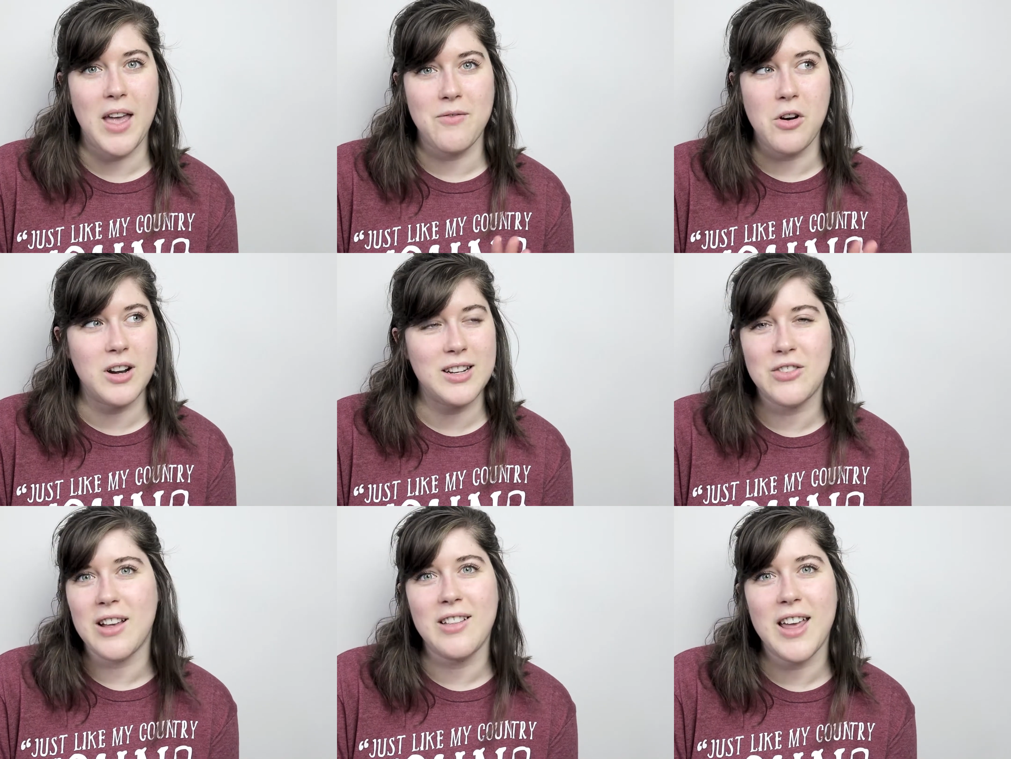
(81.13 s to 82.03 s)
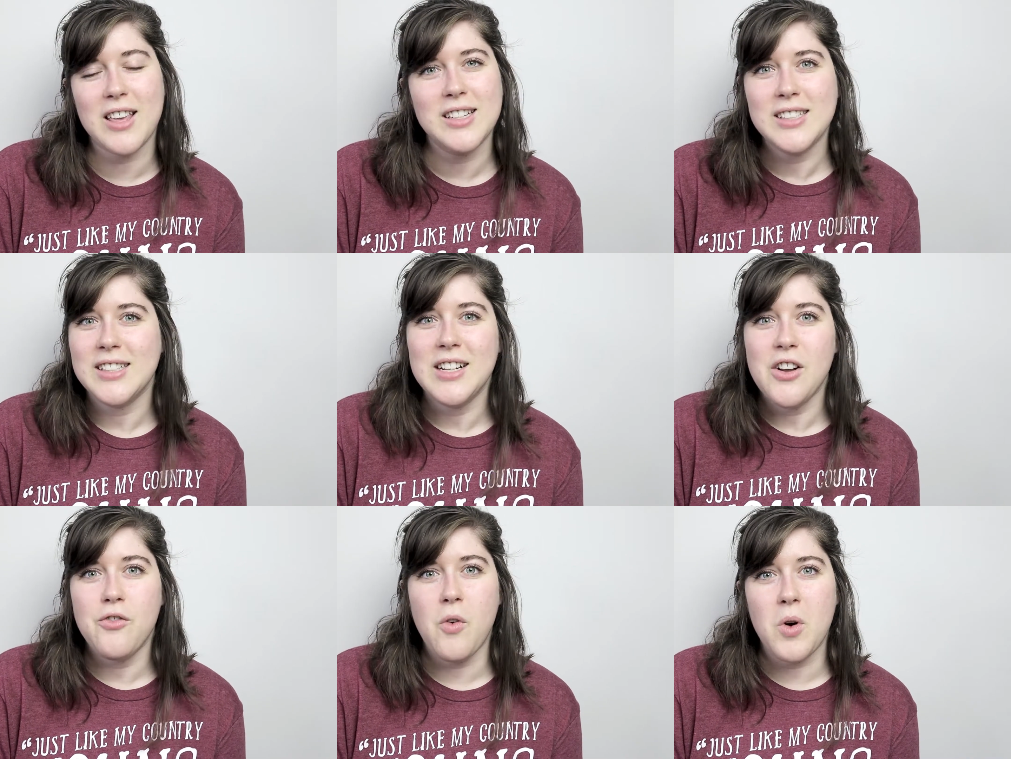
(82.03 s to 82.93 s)
I've already drank like
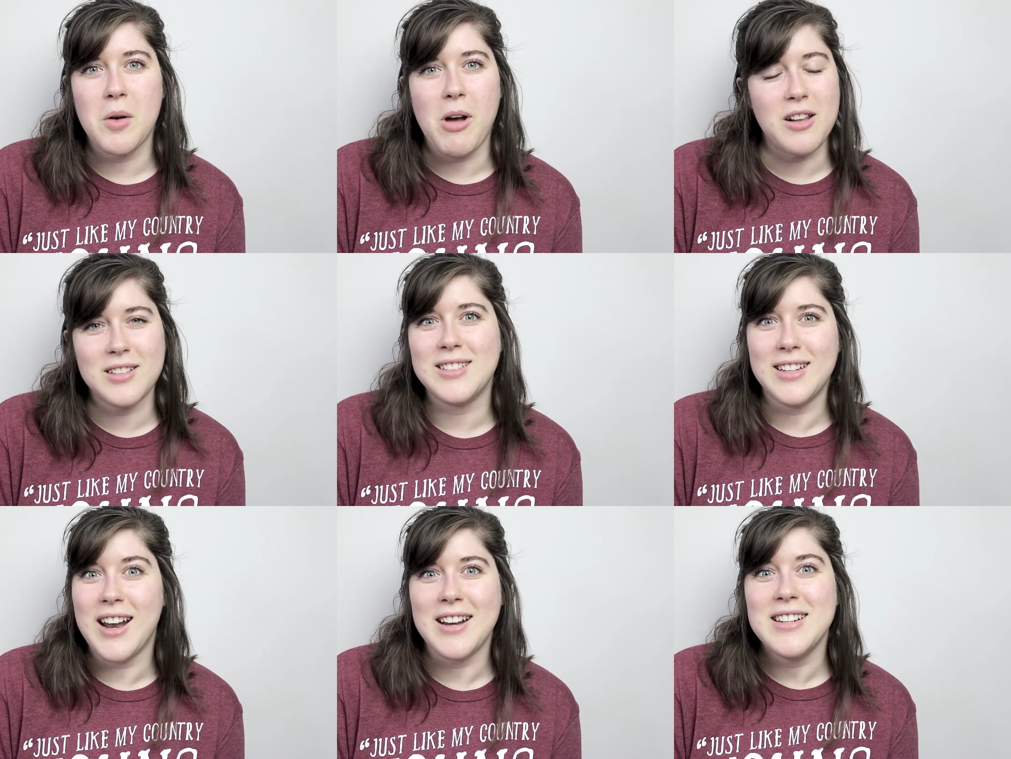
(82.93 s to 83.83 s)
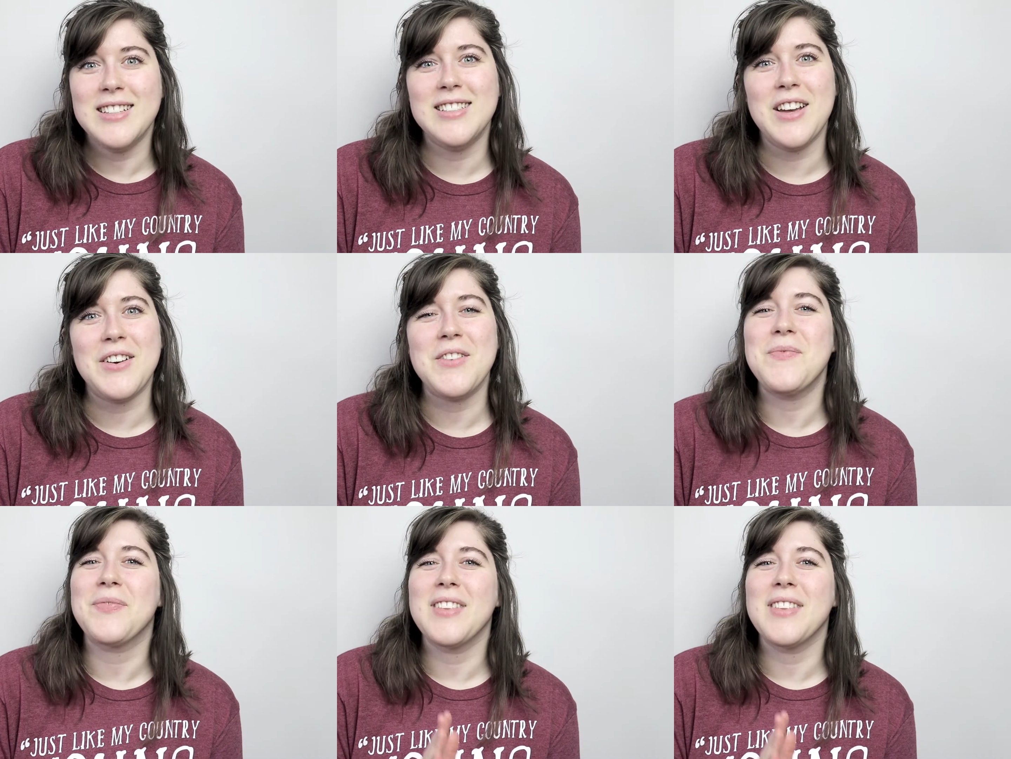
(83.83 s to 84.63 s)
four bottles today. So